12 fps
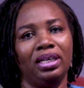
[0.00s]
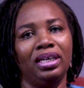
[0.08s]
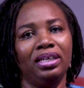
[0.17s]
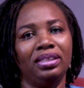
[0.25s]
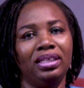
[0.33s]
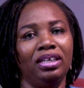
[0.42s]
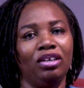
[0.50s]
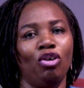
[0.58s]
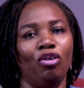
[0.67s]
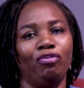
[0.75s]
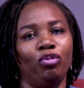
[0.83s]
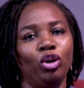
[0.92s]
think
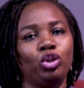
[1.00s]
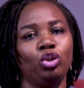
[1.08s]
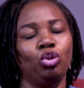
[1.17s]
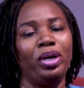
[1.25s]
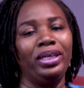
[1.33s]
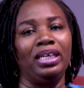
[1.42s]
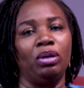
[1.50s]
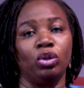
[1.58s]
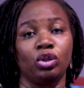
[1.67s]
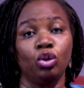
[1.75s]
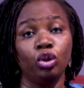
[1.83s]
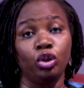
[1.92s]
of what to do when there
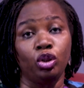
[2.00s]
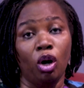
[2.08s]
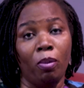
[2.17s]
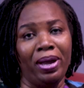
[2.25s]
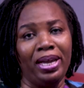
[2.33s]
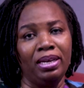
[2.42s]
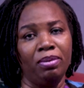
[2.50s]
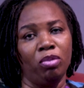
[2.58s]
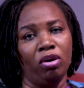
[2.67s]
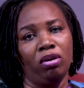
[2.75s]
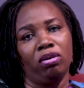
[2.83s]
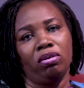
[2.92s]
was no job
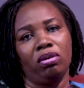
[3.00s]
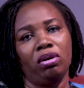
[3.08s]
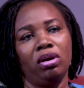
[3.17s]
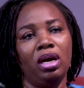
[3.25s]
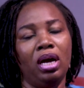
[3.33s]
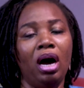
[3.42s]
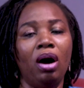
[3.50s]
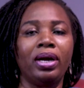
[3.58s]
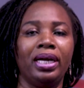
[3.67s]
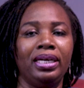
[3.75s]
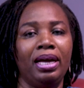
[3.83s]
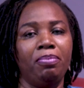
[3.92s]
anymore. How
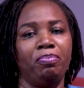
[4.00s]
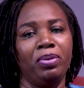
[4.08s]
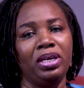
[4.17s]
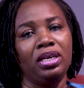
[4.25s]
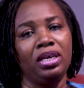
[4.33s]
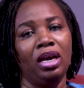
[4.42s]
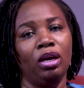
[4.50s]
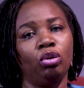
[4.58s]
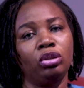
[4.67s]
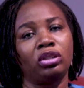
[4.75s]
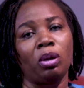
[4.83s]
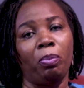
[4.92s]
can I be a
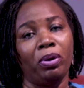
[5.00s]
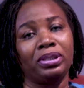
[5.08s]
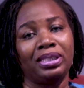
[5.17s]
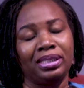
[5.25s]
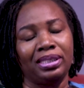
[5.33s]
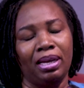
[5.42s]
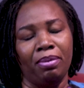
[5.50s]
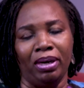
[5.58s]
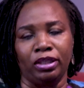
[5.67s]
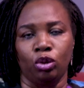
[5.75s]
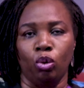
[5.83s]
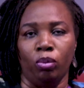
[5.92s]
good support system
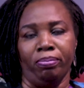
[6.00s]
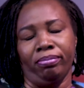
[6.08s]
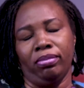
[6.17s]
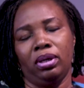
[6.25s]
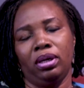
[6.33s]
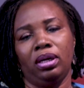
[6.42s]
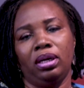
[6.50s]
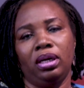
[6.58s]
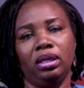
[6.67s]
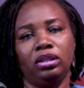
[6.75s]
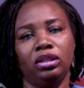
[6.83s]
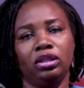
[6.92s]
at home?
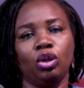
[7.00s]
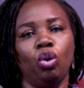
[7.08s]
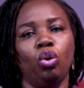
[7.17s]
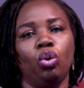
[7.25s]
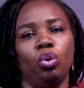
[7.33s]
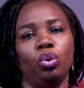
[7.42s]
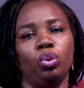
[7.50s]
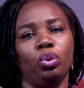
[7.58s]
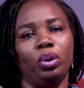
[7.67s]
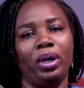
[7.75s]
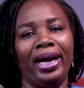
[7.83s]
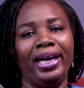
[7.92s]

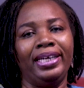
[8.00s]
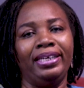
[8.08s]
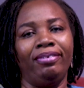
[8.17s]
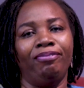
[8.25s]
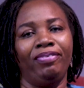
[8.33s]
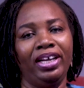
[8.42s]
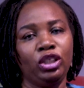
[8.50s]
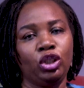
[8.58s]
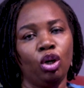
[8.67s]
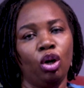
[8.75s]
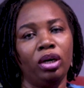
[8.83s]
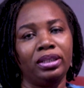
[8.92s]
So I
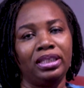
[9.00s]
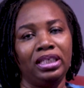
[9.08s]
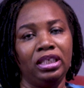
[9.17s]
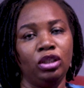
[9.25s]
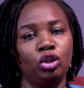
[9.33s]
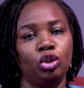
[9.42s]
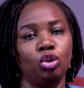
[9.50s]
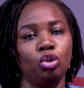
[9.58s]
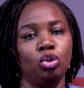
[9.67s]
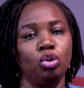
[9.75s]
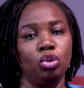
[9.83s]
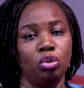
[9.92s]
ventured
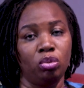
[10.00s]
into